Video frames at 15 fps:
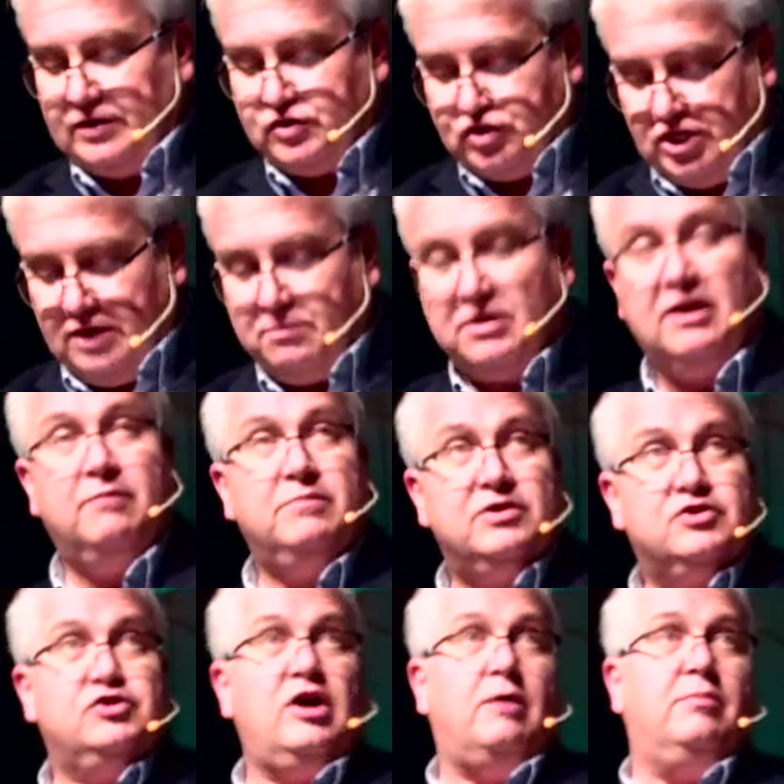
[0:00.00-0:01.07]
Sheep can be
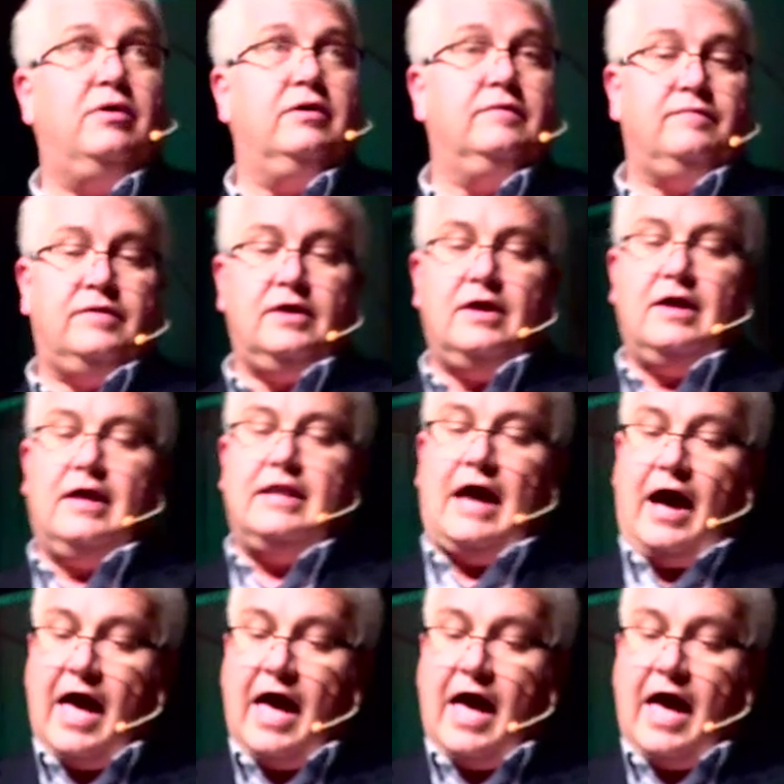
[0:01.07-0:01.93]
stubborn. Now,